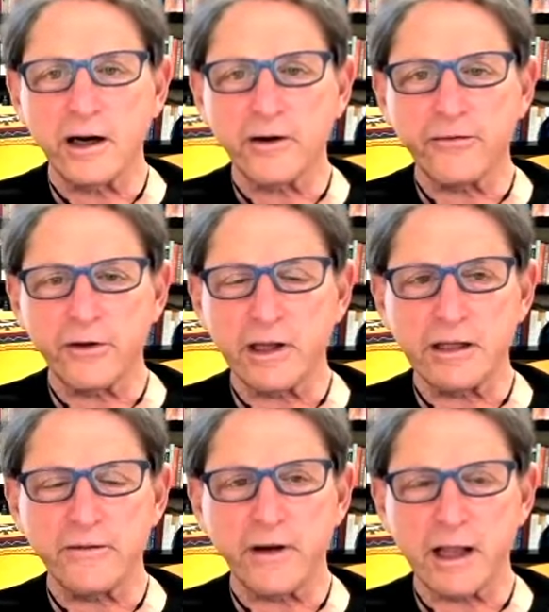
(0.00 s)
fully
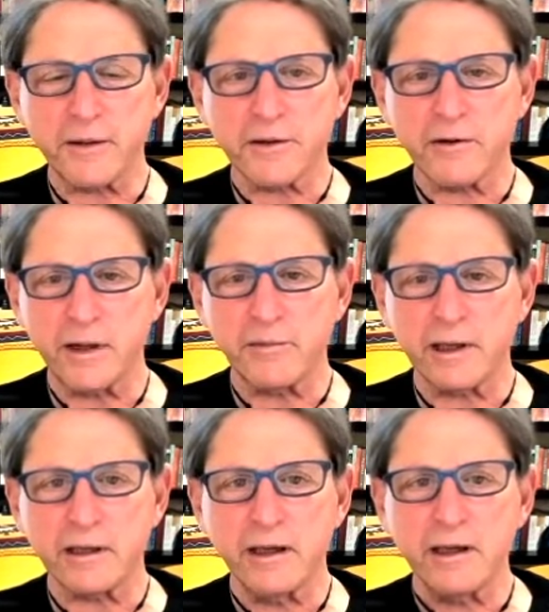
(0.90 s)
developed
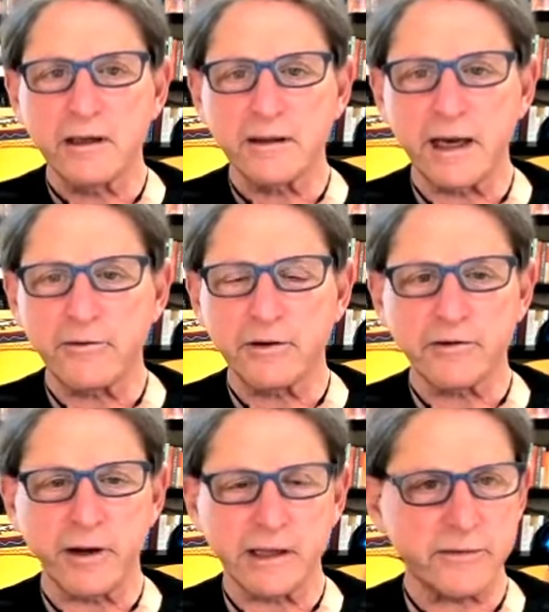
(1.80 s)
commitment that will
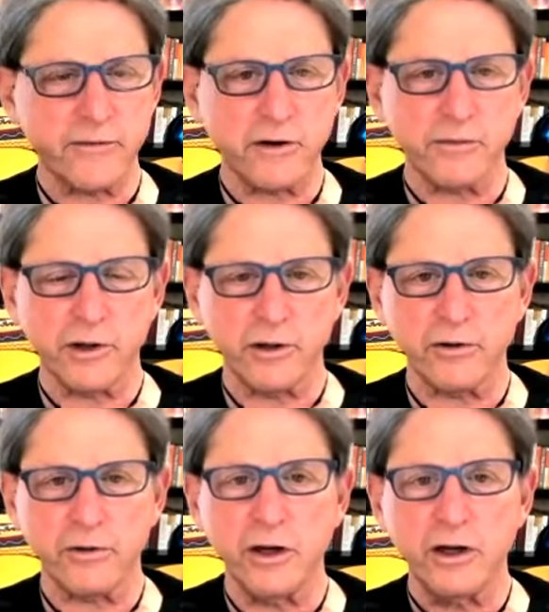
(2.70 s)
transform
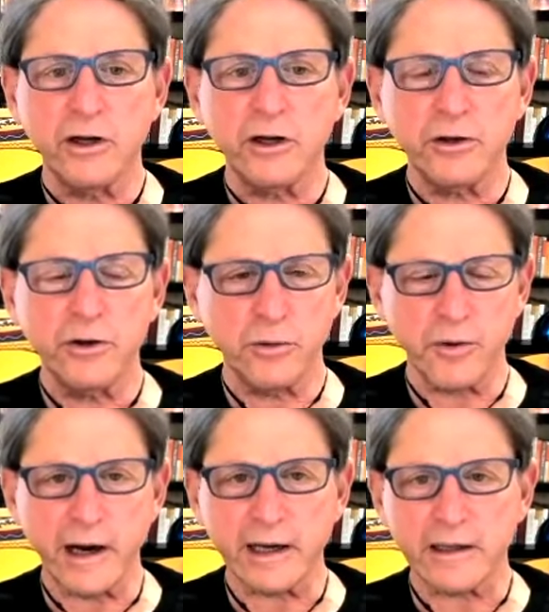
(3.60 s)
you, your
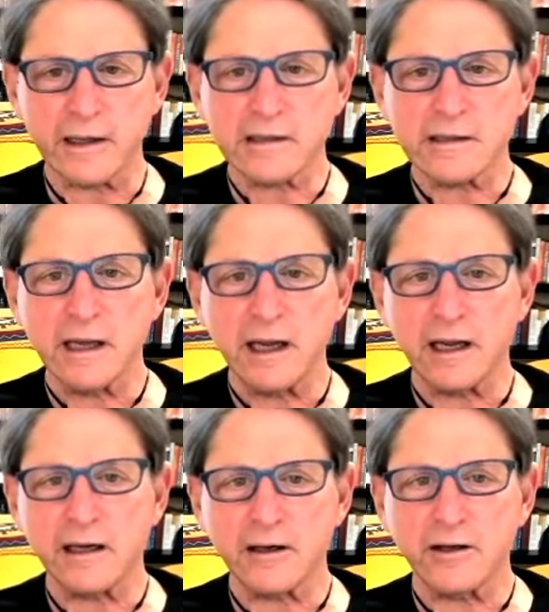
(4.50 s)
practice,
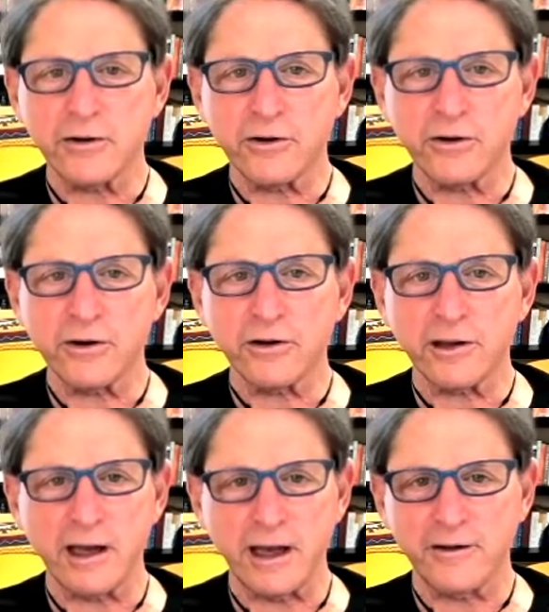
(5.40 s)
and your
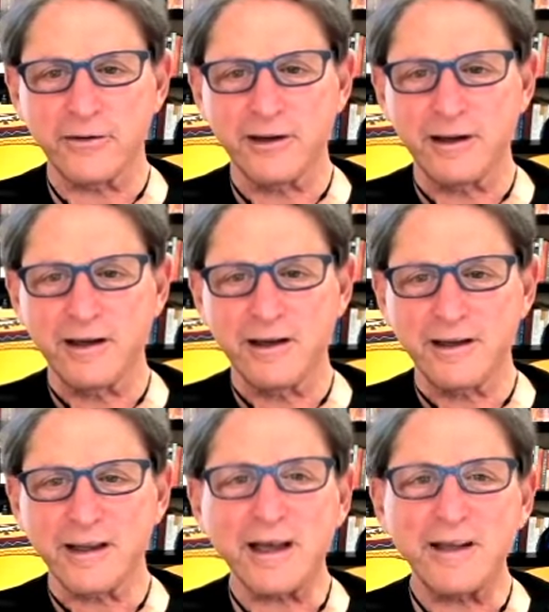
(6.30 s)
life.
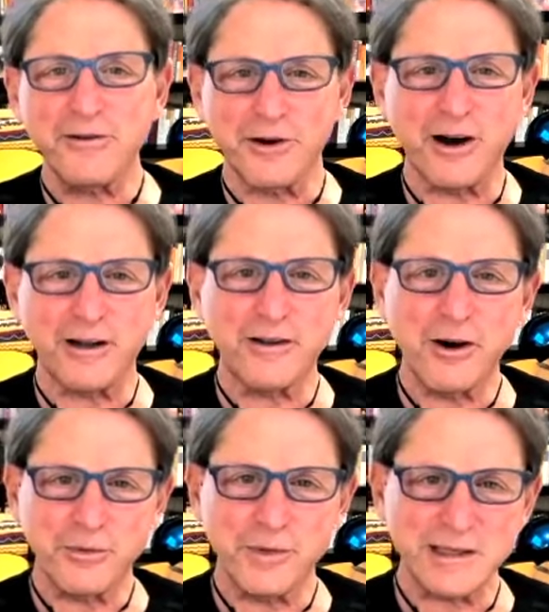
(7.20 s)
Thank you all.
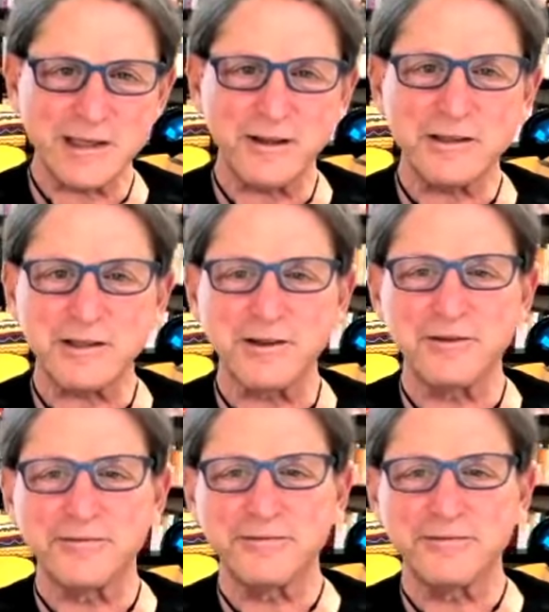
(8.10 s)
Hope to see you soon.